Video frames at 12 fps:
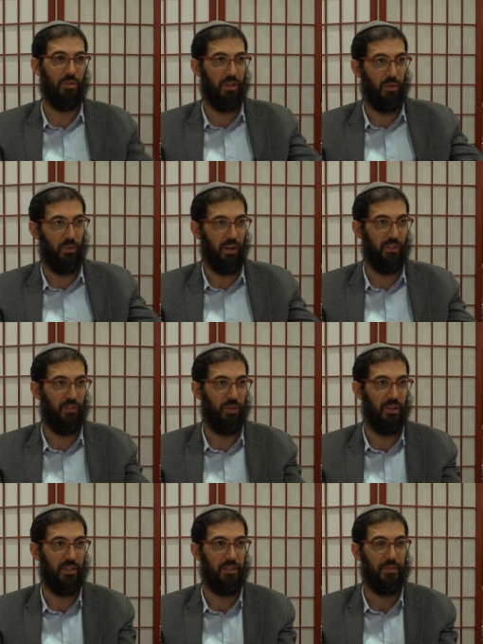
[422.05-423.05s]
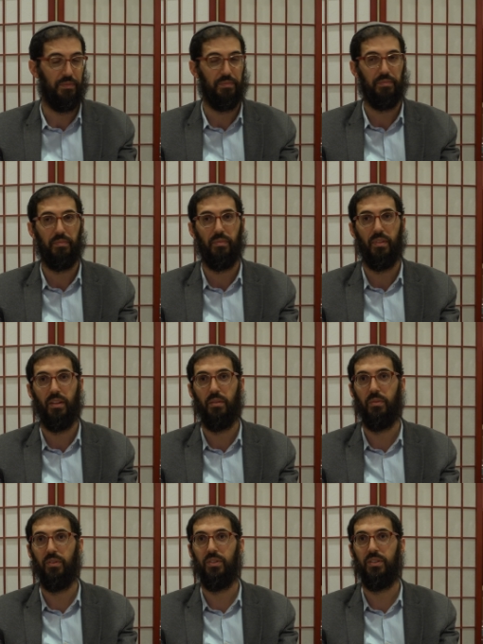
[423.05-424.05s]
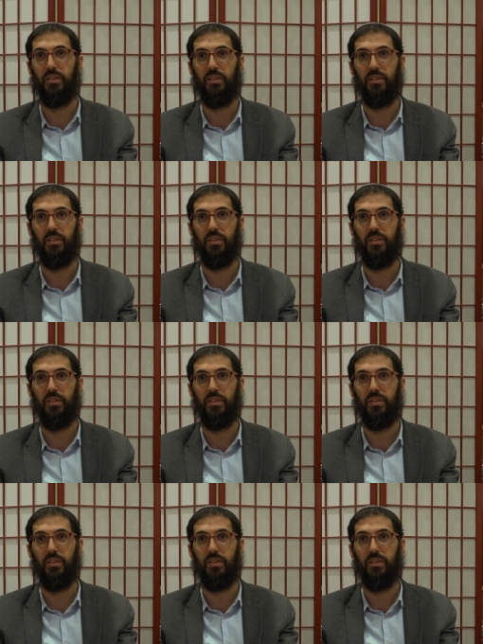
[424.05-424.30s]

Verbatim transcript: you can wait for it. My cousin